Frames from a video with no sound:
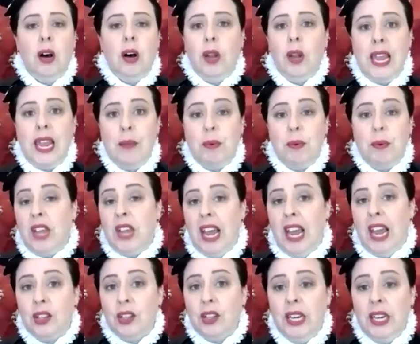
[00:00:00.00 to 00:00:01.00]
heap of
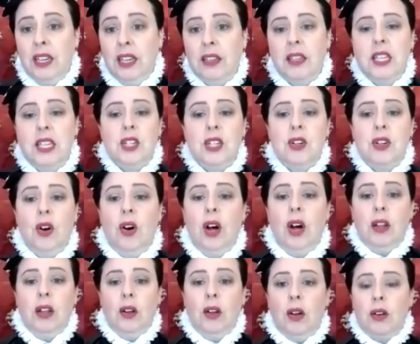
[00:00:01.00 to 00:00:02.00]
gathering. There's not a
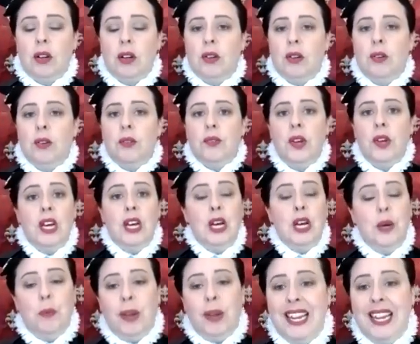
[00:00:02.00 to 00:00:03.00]
lot of
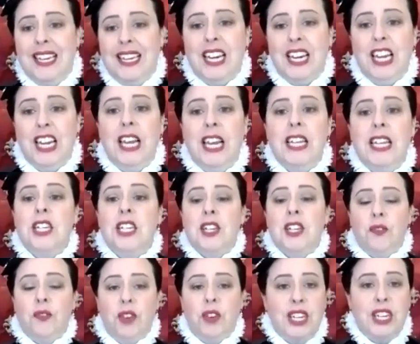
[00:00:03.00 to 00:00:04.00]
pleating. It's just
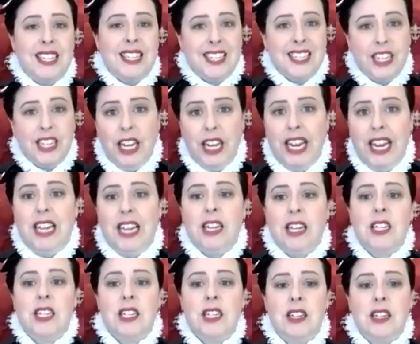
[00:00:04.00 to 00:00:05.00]
a very sleek
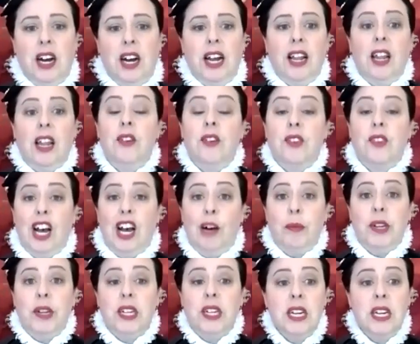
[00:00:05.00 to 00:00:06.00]
style of
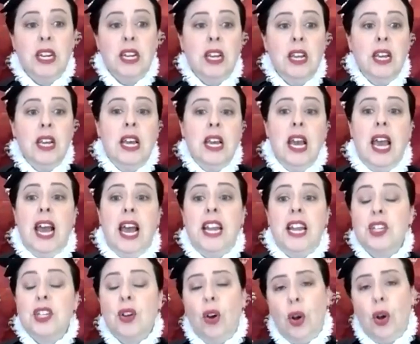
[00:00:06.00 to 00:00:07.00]
garment. And
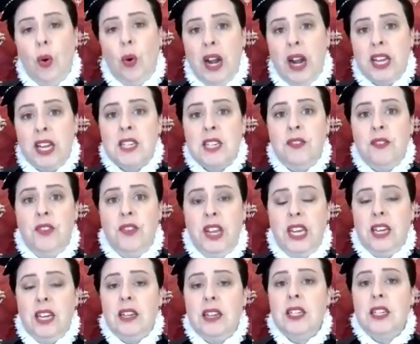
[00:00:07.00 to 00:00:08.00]
it's got quite a
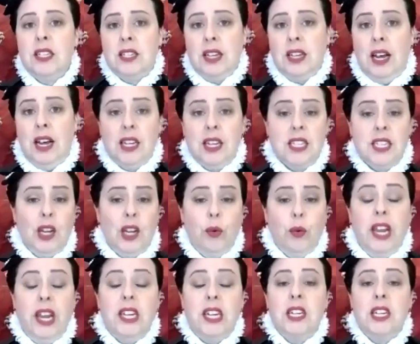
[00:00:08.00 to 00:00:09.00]
severe
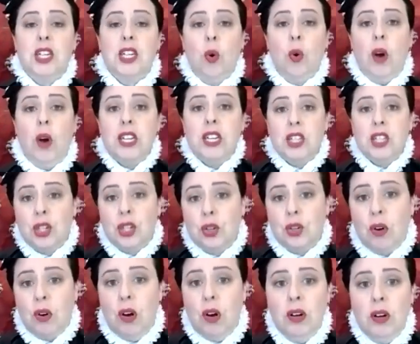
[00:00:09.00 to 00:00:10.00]
silhouette. It's quite
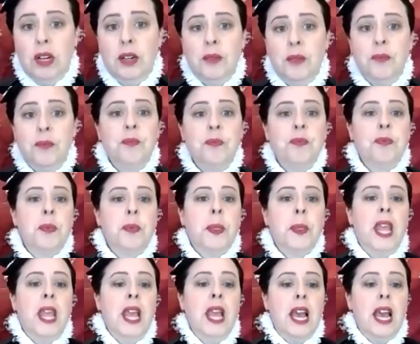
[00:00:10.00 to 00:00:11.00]
strong.
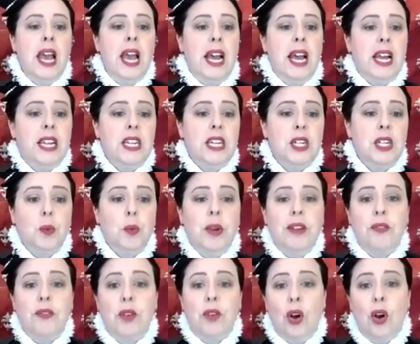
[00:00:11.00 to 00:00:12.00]
And
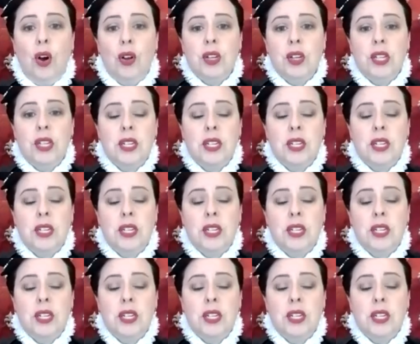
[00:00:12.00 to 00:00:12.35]
we've got